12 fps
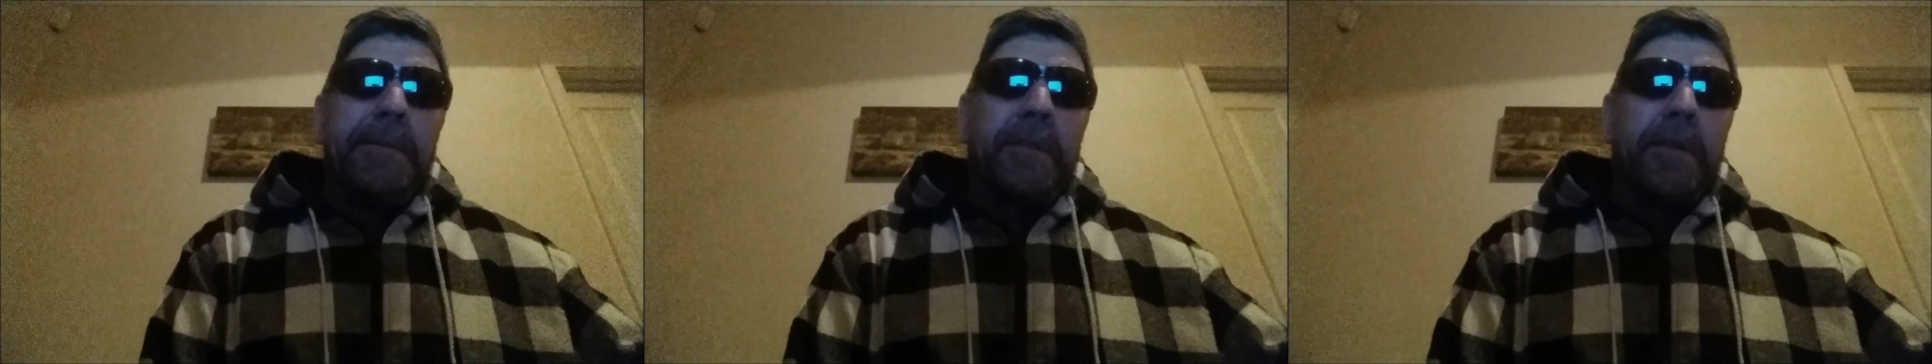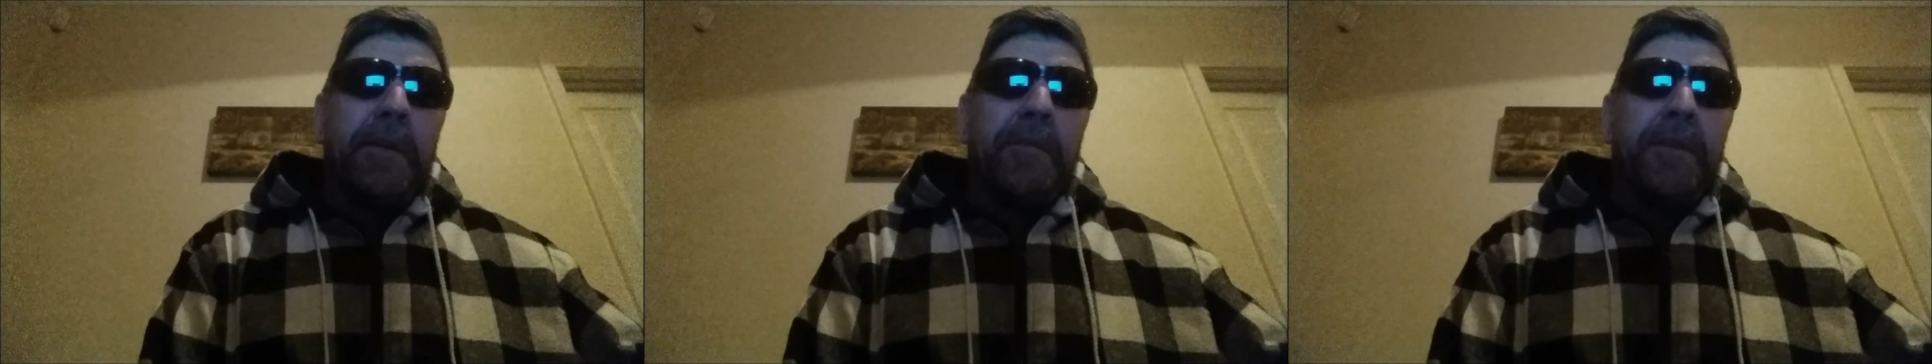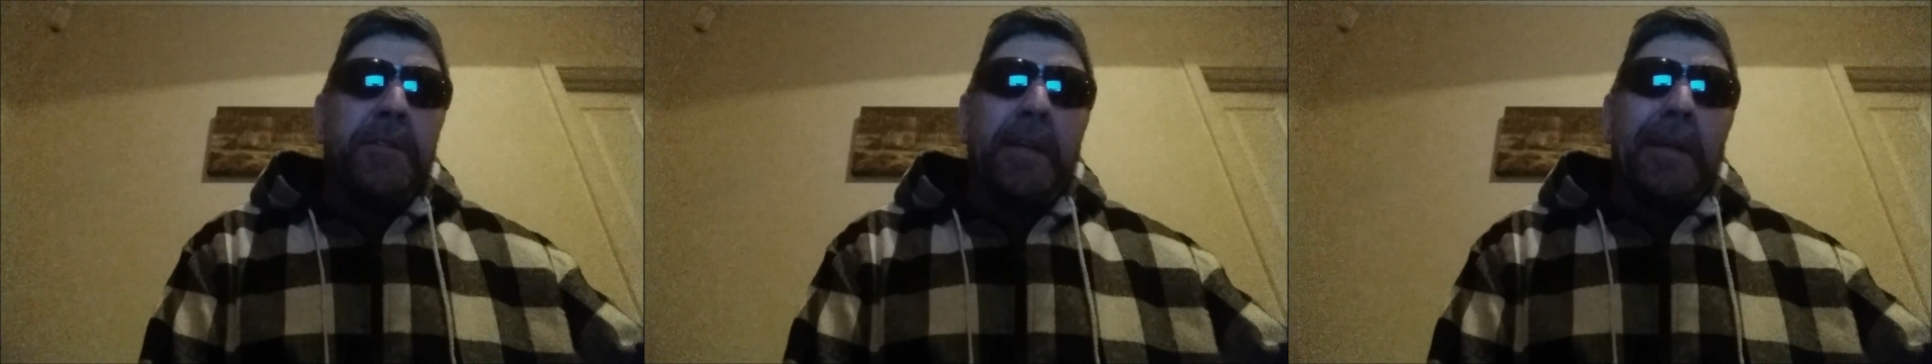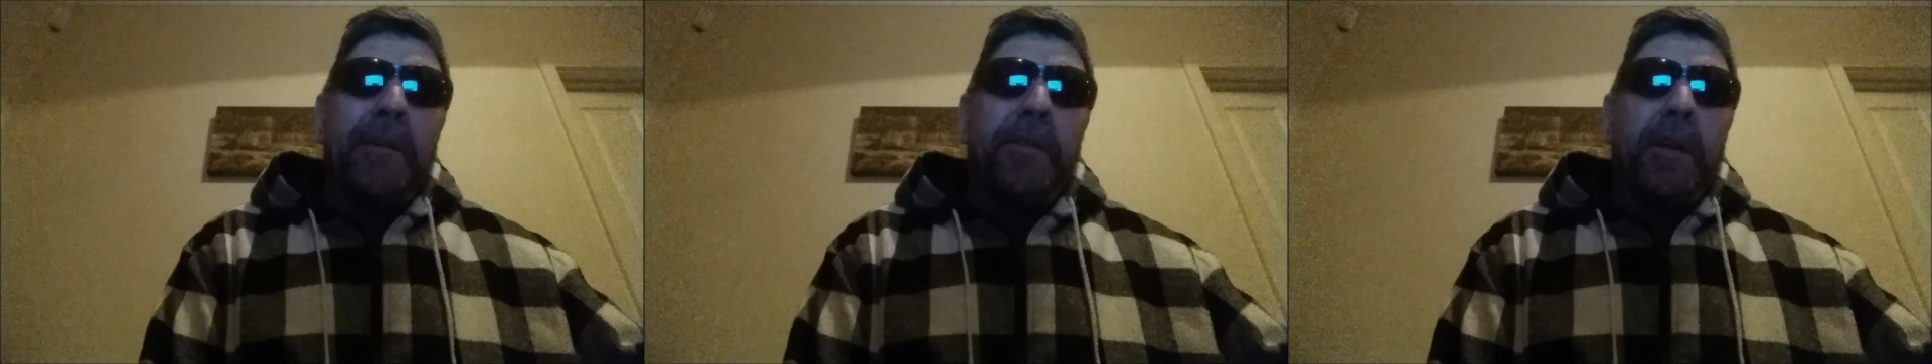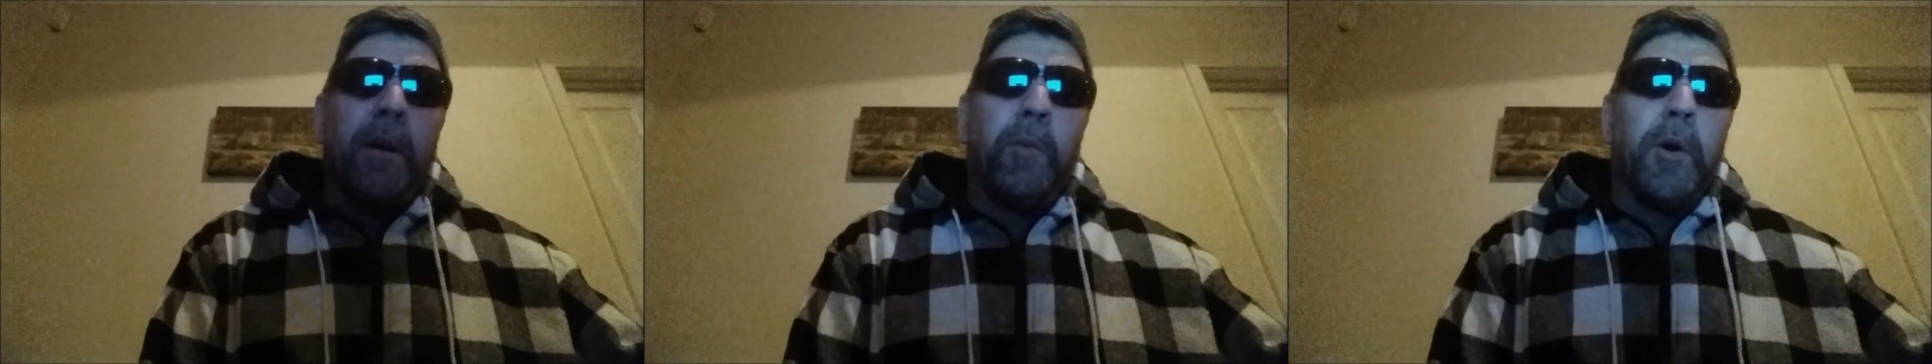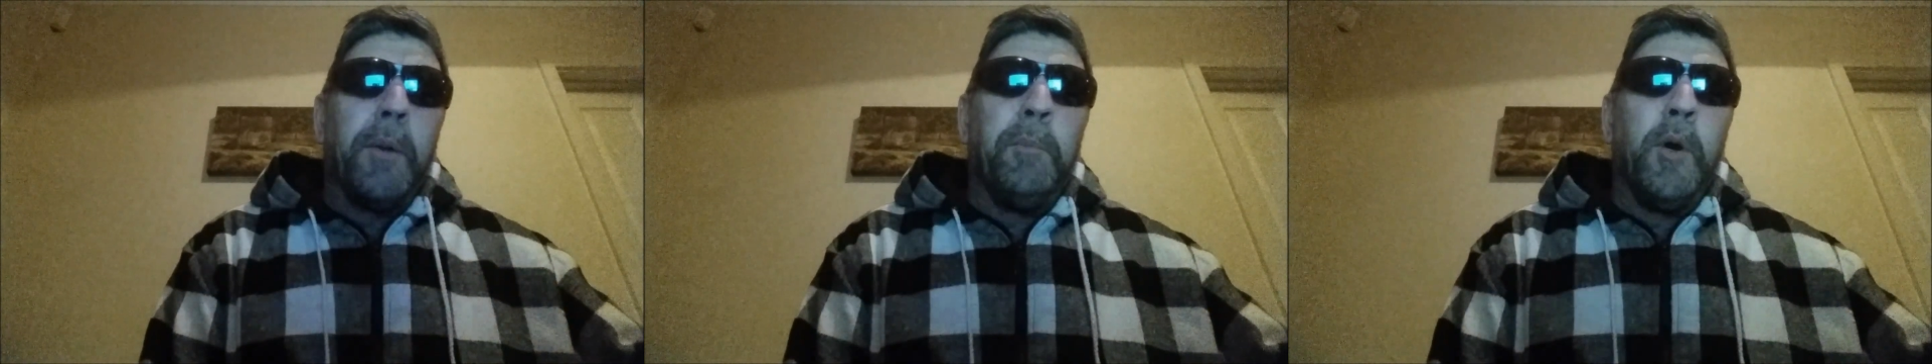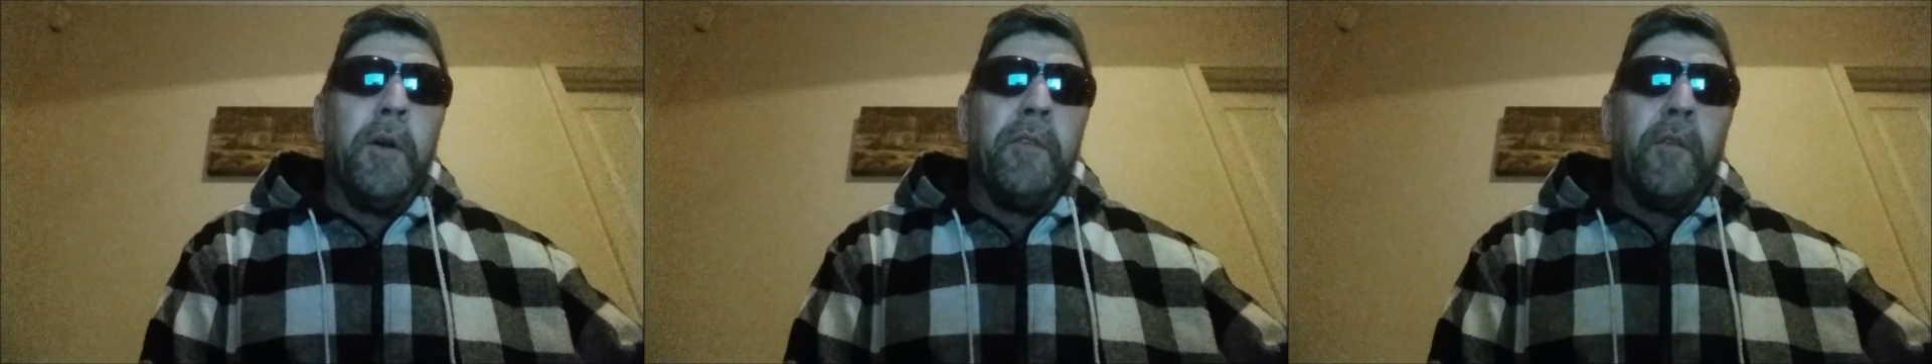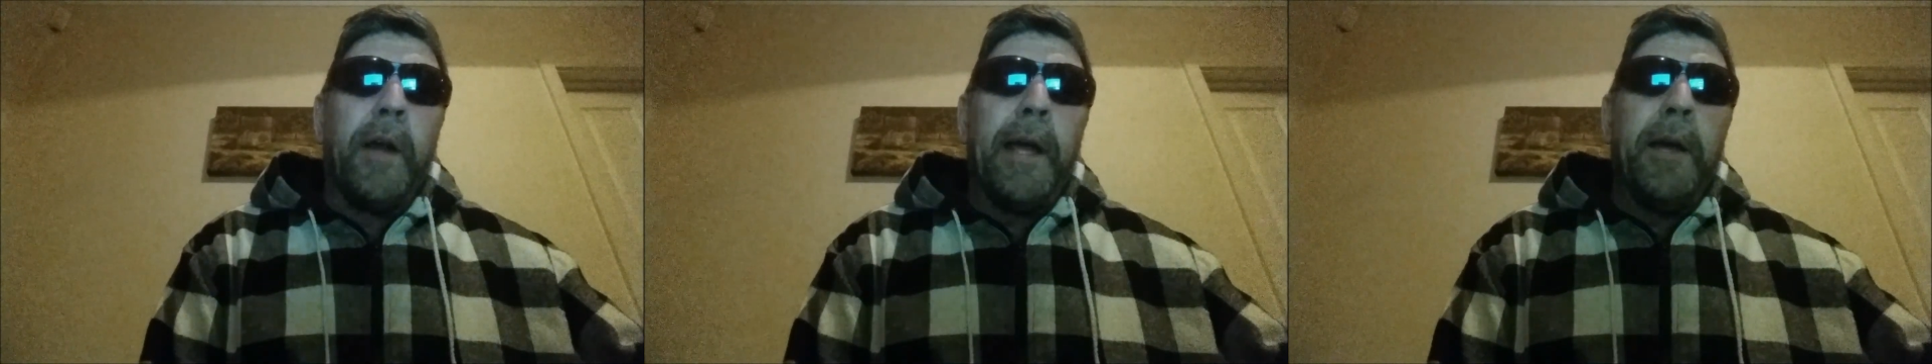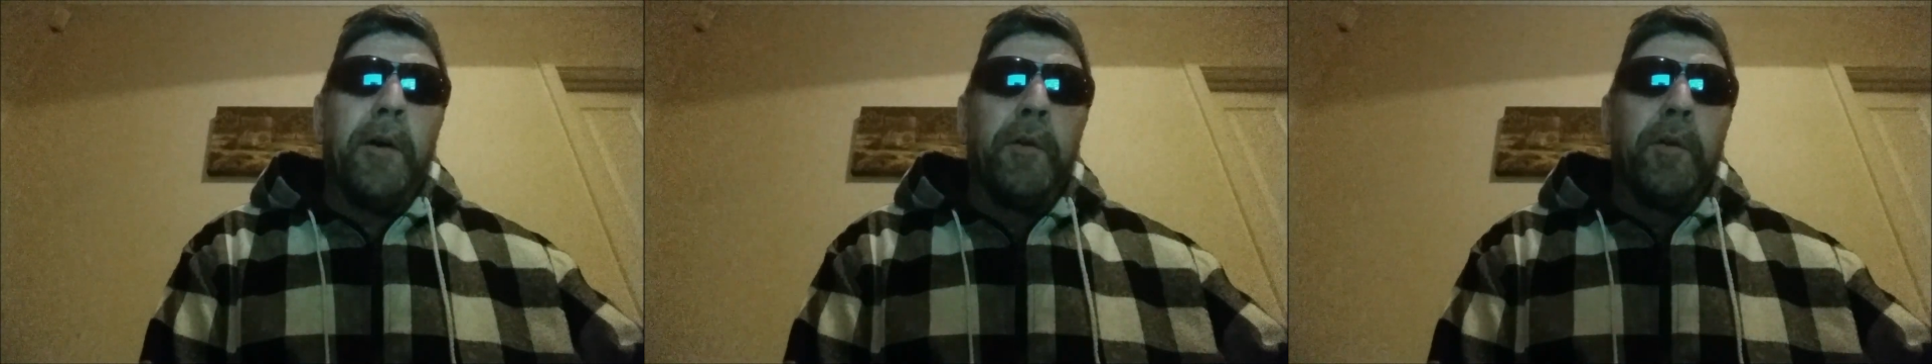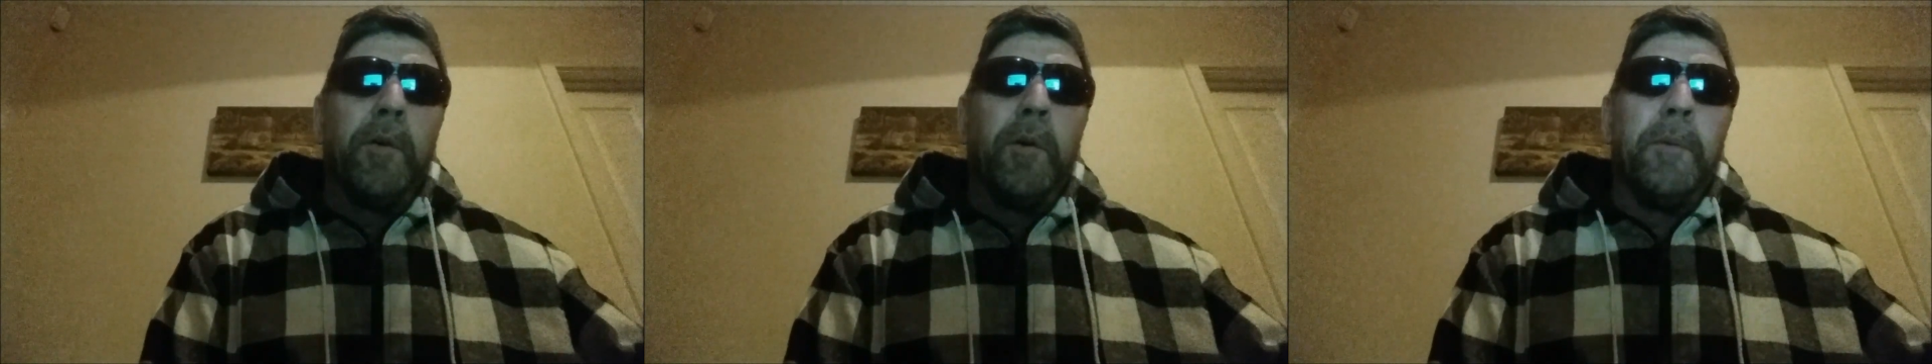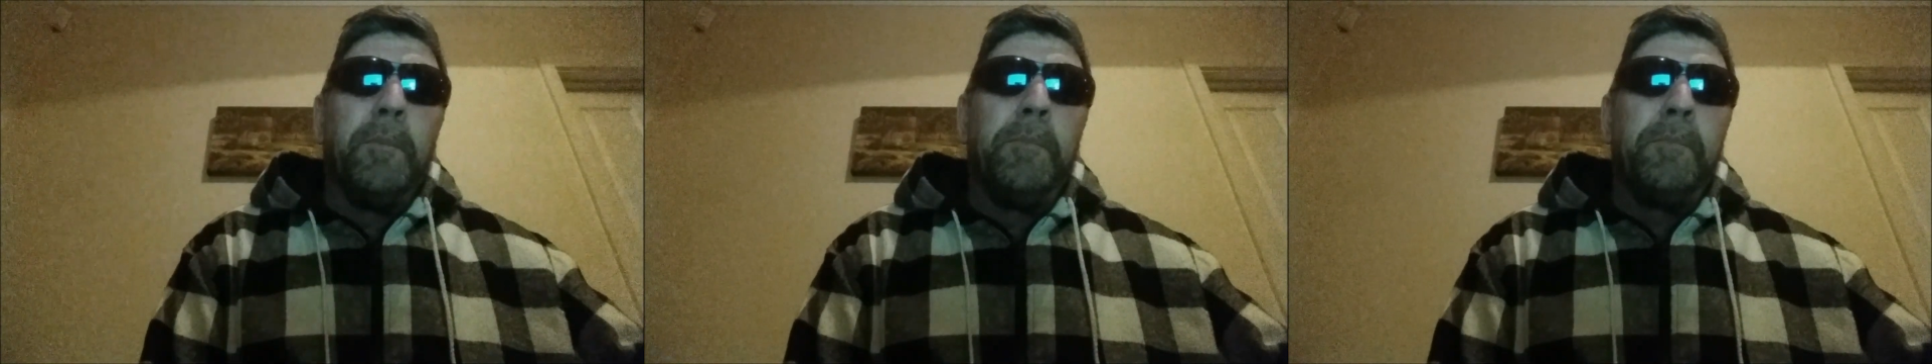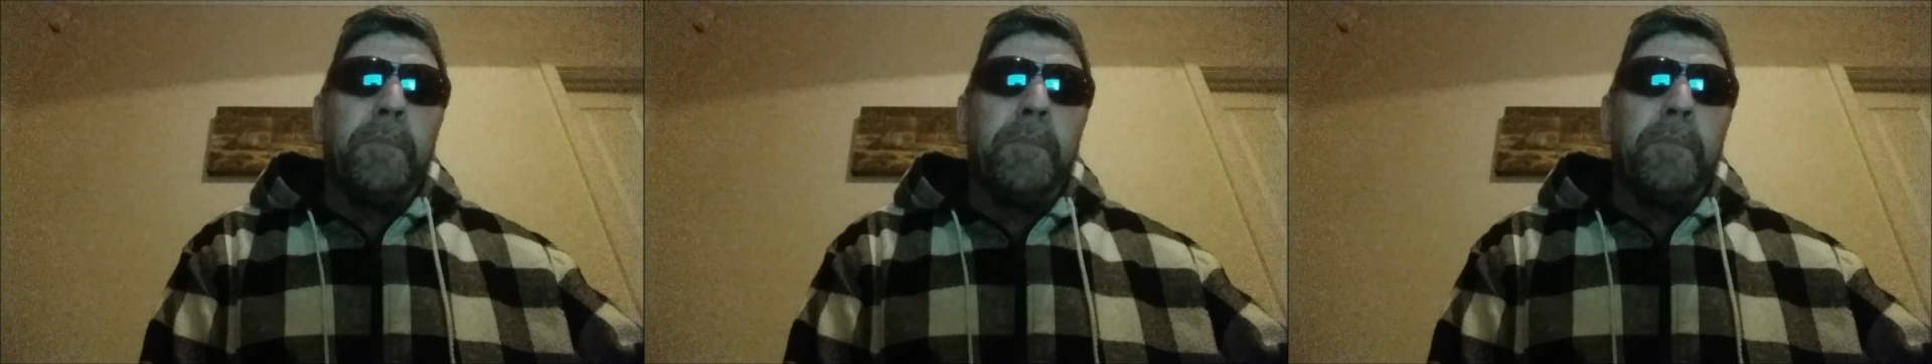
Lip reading: see if there's anything I want to move around or